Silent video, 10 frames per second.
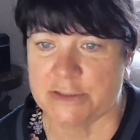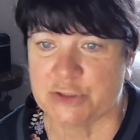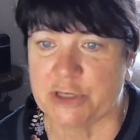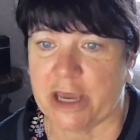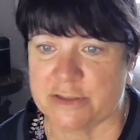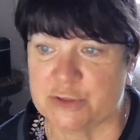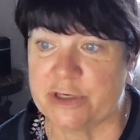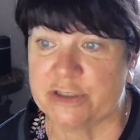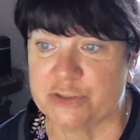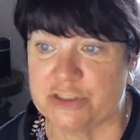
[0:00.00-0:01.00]
So yeah, so
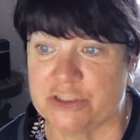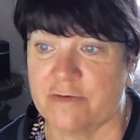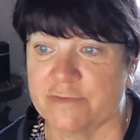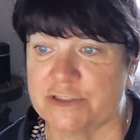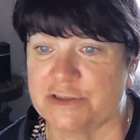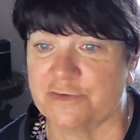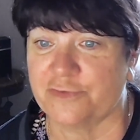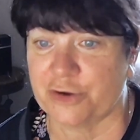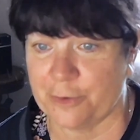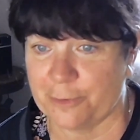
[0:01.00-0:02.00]
interesting conversations
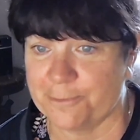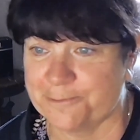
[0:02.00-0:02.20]
for you.